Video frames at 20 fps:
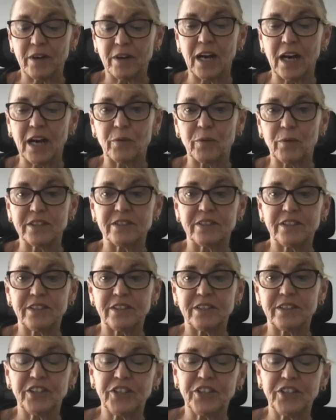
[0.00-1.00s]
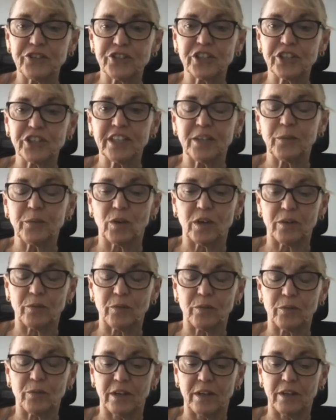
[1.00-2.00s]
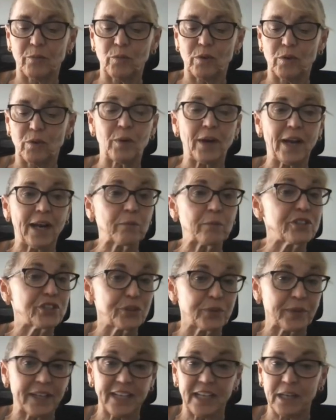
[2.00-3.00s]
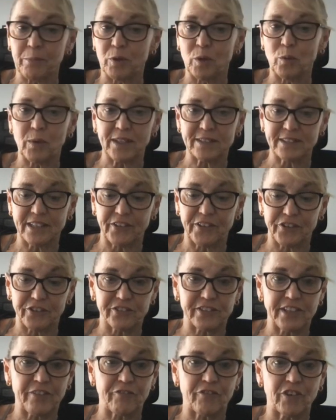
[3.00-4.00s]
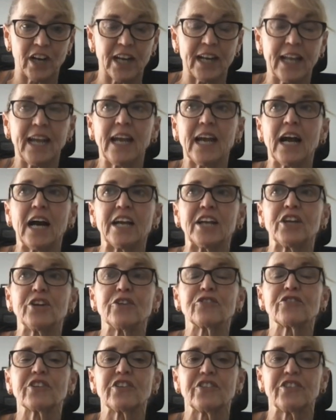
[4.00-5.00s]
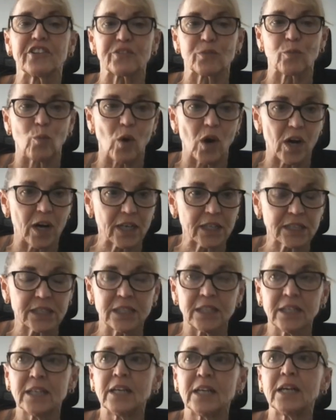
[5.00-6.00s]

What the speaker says: I would usually, well, when I was doing chemo, Wednesday, Thursday, and Friday, I usually just walked.